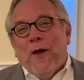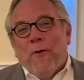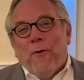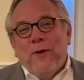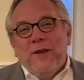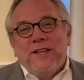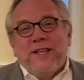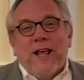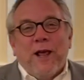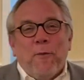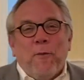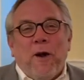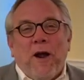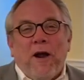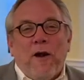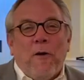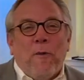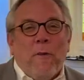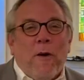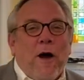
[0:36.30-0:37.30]
We celebrate
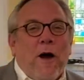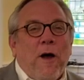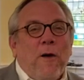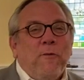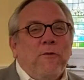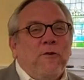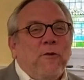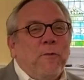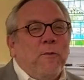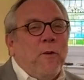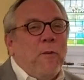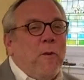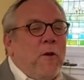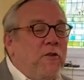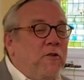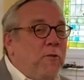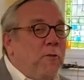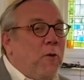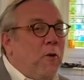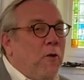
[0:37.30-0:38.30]
our moms, but
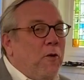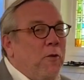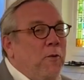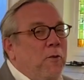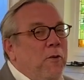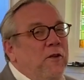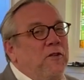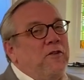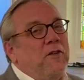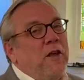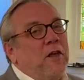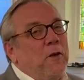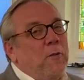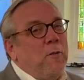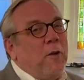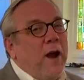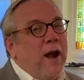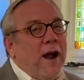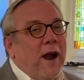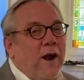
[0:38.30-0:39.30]
most importantly, we
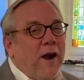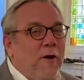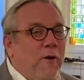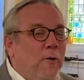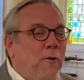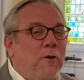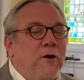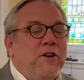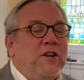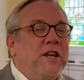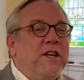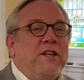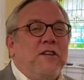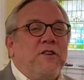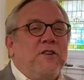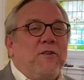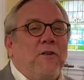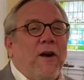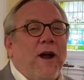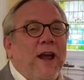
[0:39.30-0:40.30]
celebrate our Lord
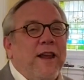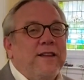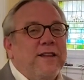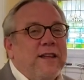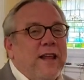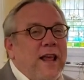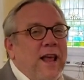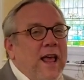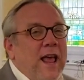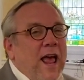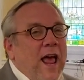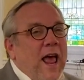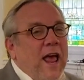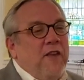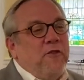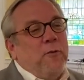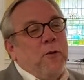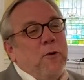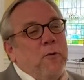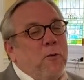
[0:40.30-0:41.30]
Jesus Christ.
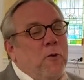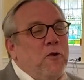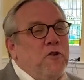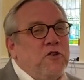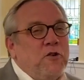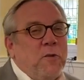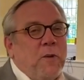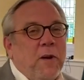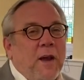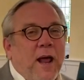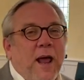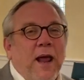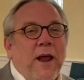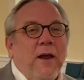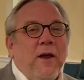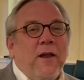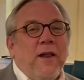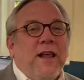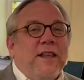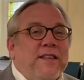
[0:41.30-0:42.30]
As we worship today,
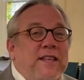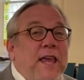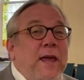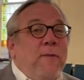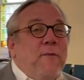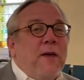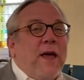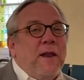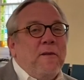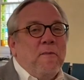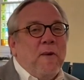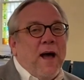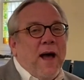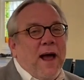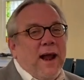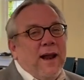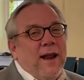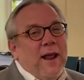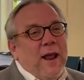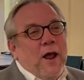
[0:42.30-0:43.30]
and let's keep that in
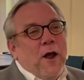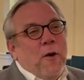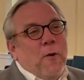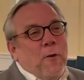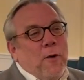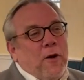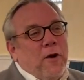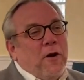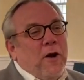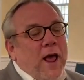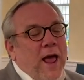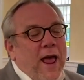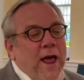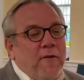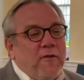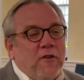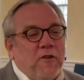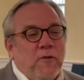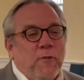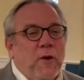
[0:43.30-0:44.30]
mind, we're going to have
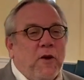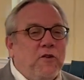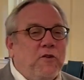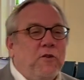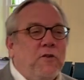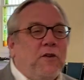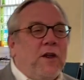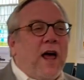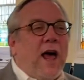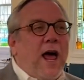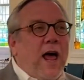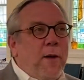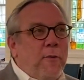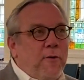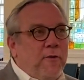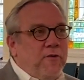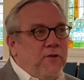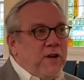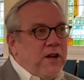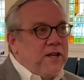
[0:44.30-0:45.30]
a special time
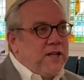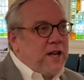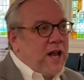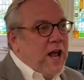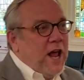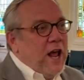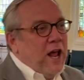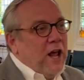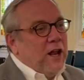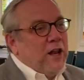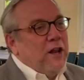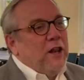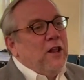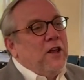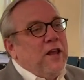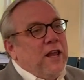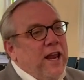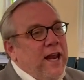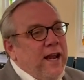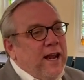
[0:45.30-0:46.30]
of just
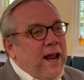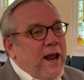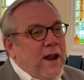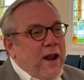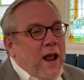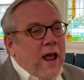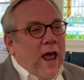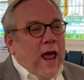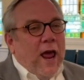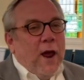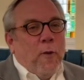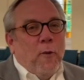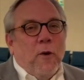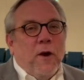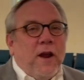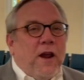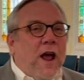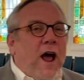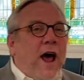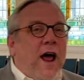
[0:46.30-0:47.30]
looking at, at
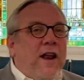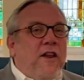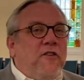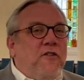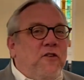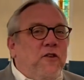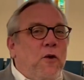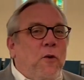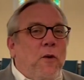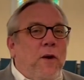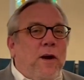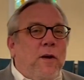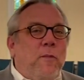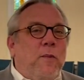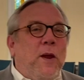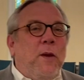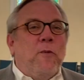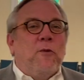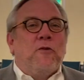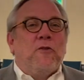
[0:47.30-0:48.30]
what God is doing in
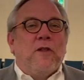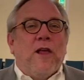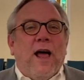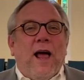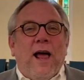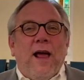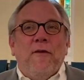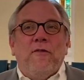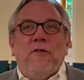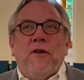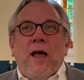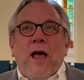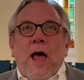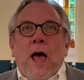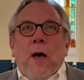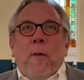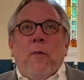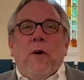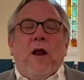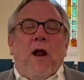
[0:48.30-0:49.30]
people's lives,
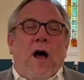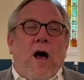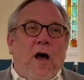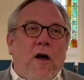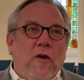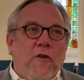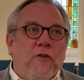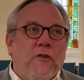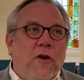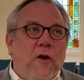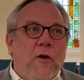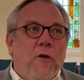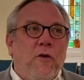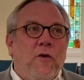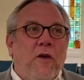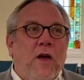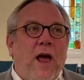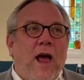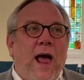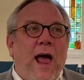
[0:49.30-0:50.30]
but also
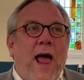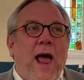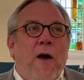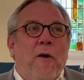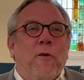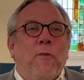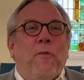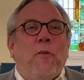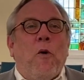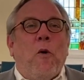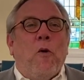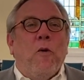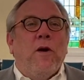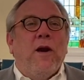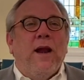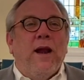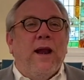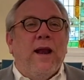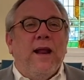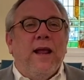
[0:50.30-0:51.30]
how
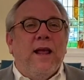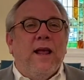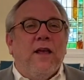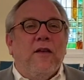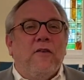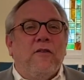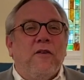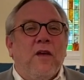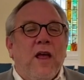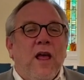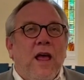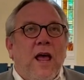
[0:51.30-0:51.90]
important it is